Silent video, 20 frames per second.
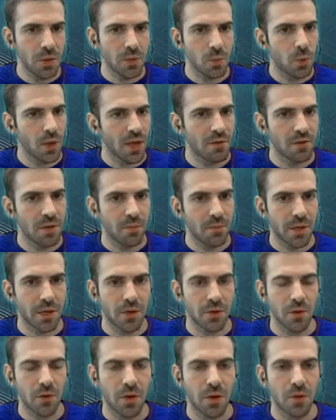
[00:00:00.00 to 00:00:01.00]
it we have the
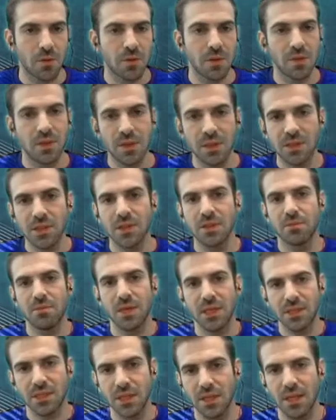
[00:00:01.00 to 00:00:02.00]
banner load. This is
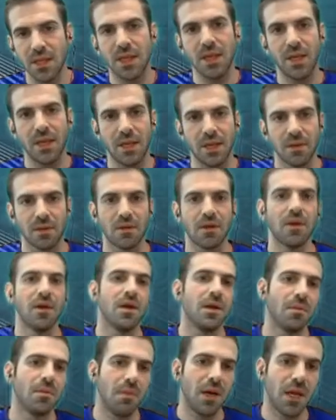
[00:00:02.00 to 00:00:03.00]
basically it.
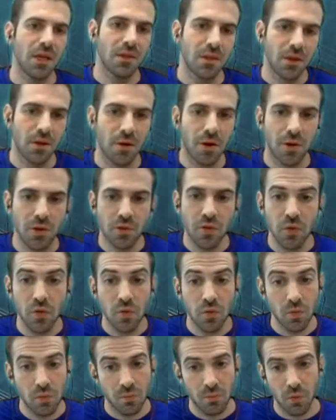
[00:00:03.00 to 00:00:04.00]
But there are
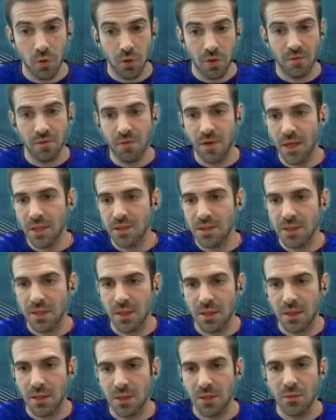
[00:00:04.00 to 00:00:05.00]
two more events
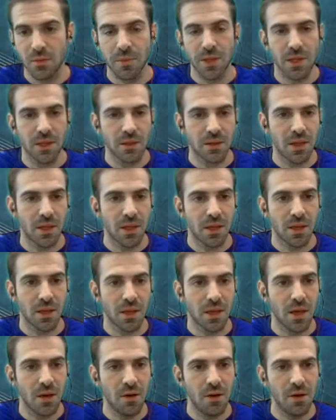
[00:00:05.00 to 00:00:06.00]
that need to be taken
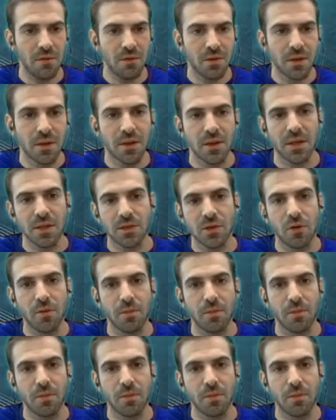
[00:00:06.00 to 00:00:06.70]
care of. Let's go